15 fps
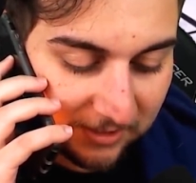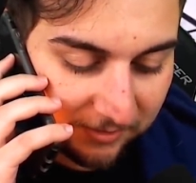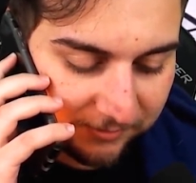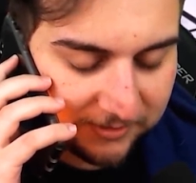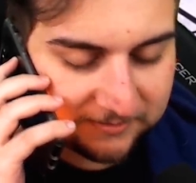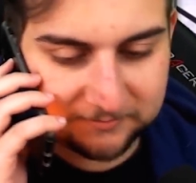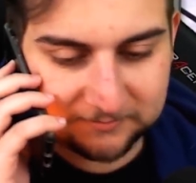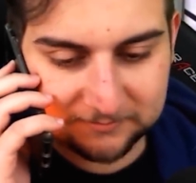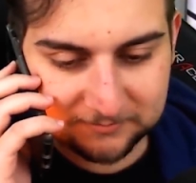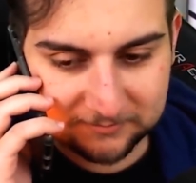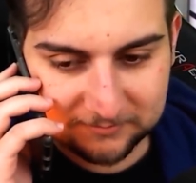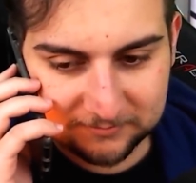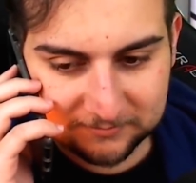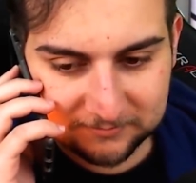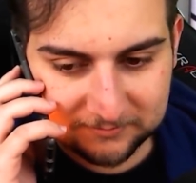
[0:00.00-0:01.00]
All right,
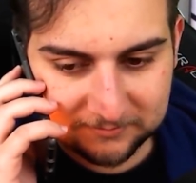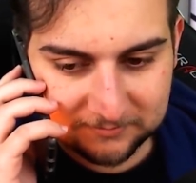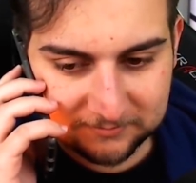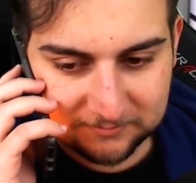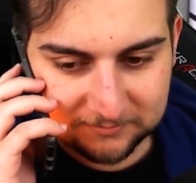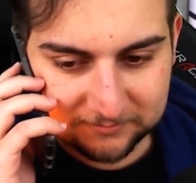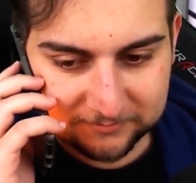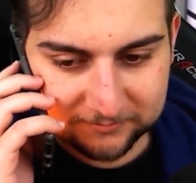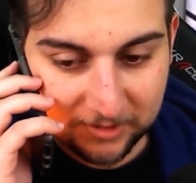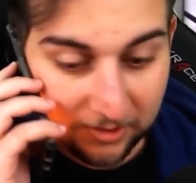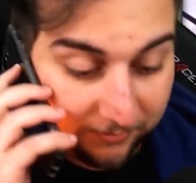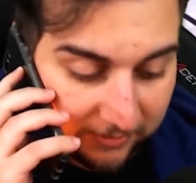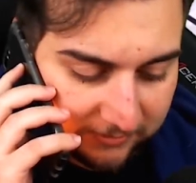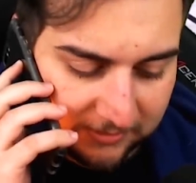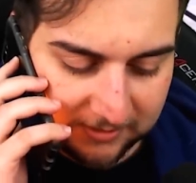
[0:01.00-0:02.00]
all
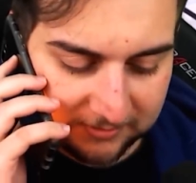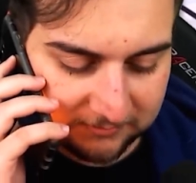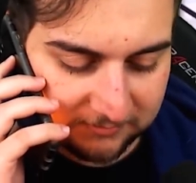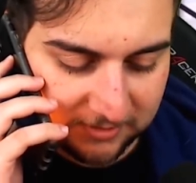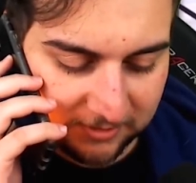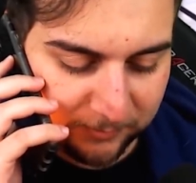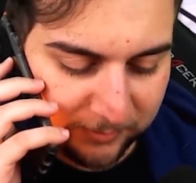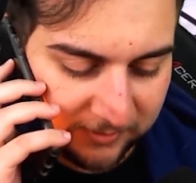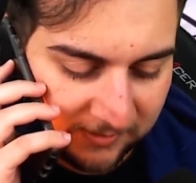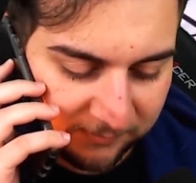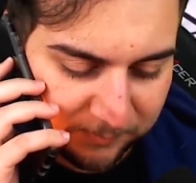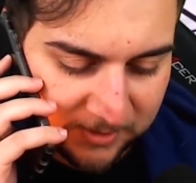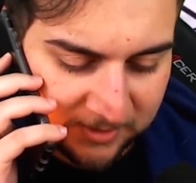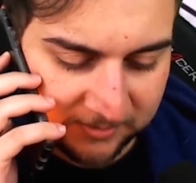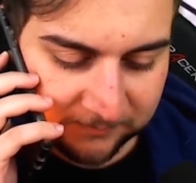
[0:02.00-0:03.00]
right, yeah, hit him with the
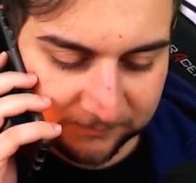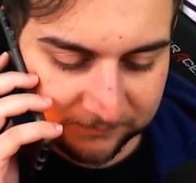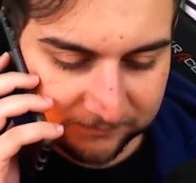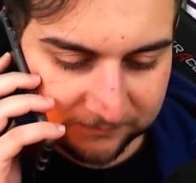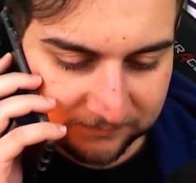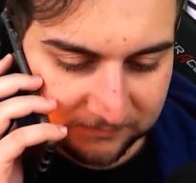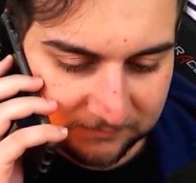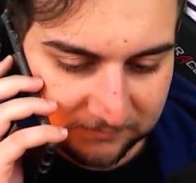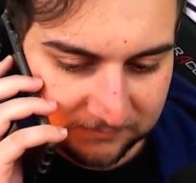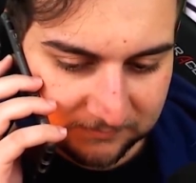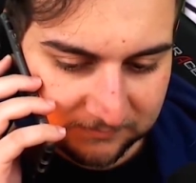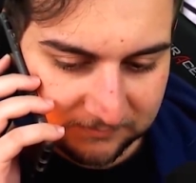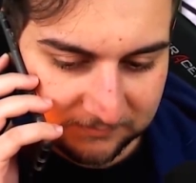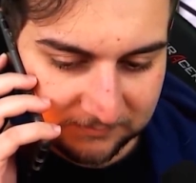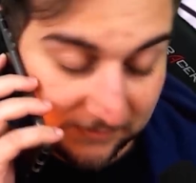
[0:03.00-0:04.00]
FBI.
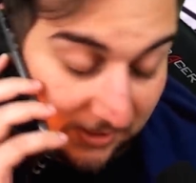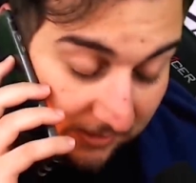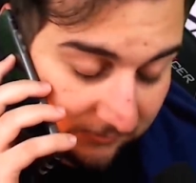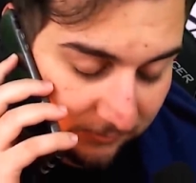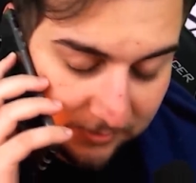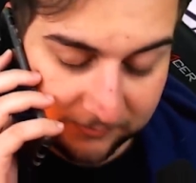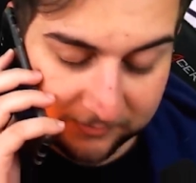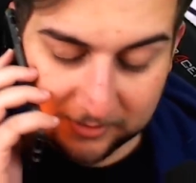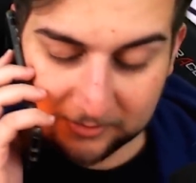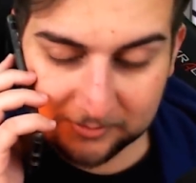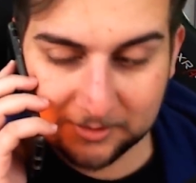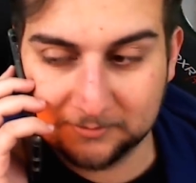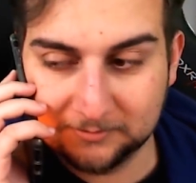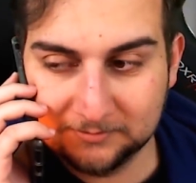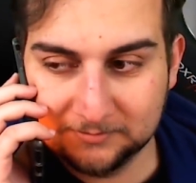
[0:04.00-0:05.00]
Yeah, whatever, I don't
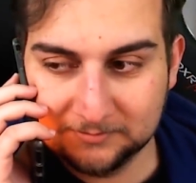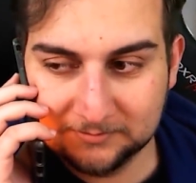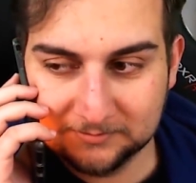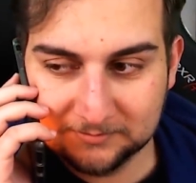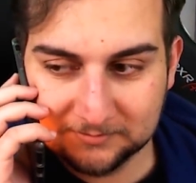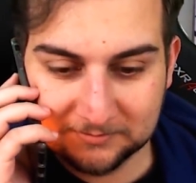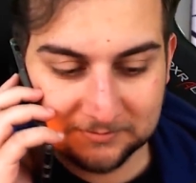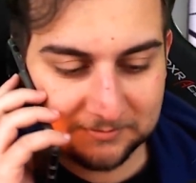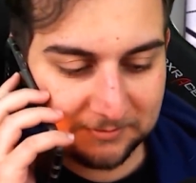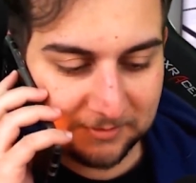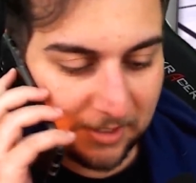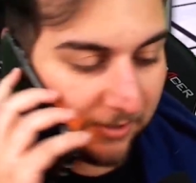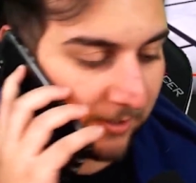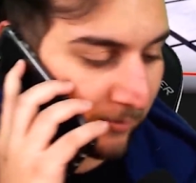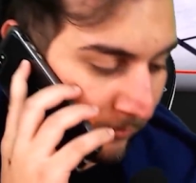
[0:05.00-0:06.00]
care.
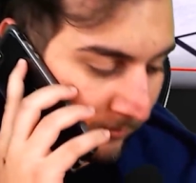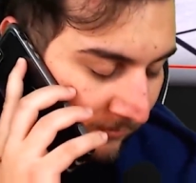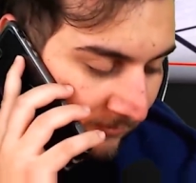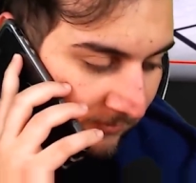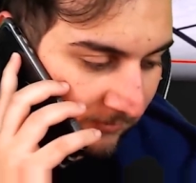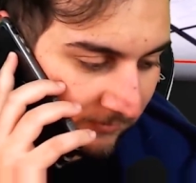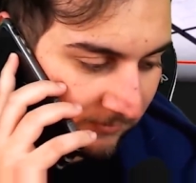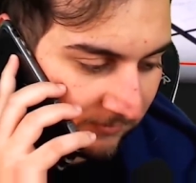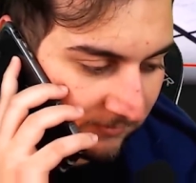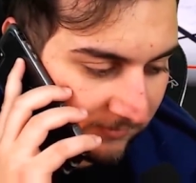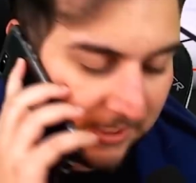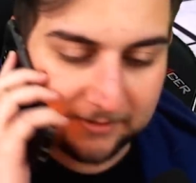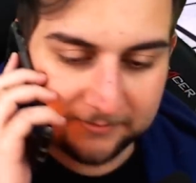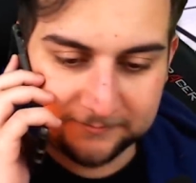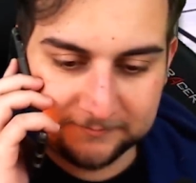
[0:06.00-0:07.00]
All right, cool.
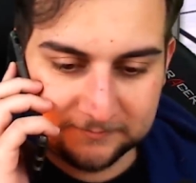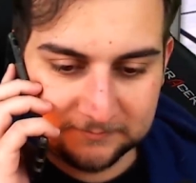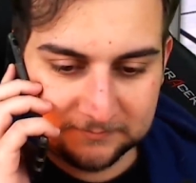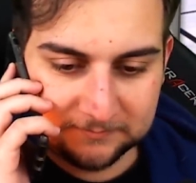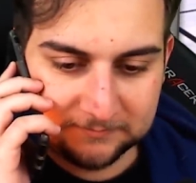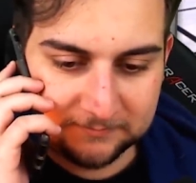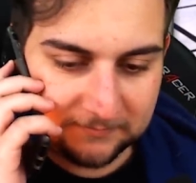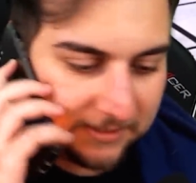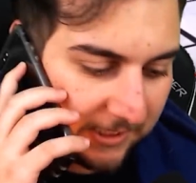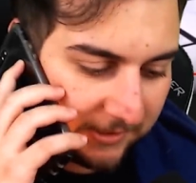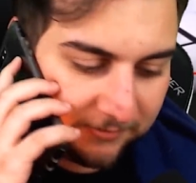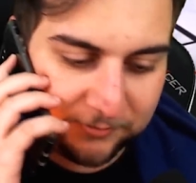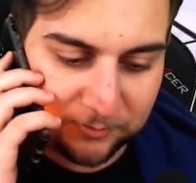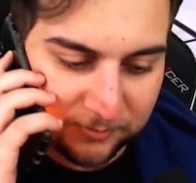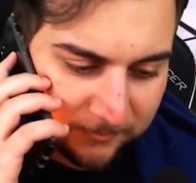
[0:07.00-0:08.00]
Yeah, yeah, I
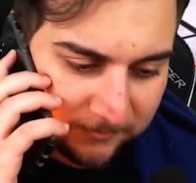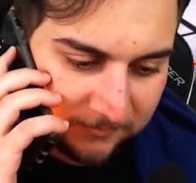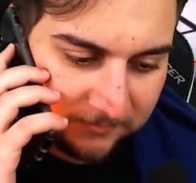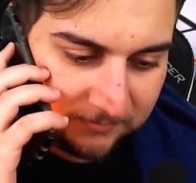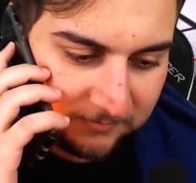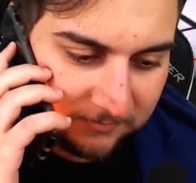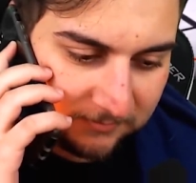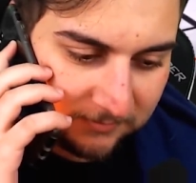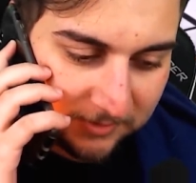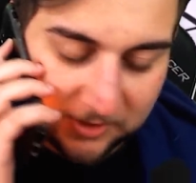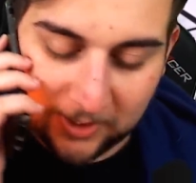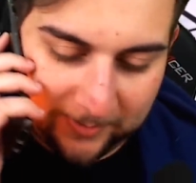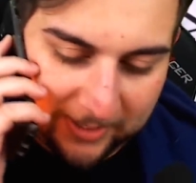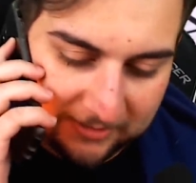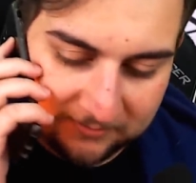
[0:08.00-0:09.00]
love you too.
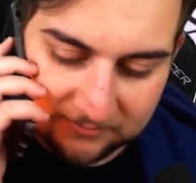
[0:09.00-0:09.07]
Okay, bye.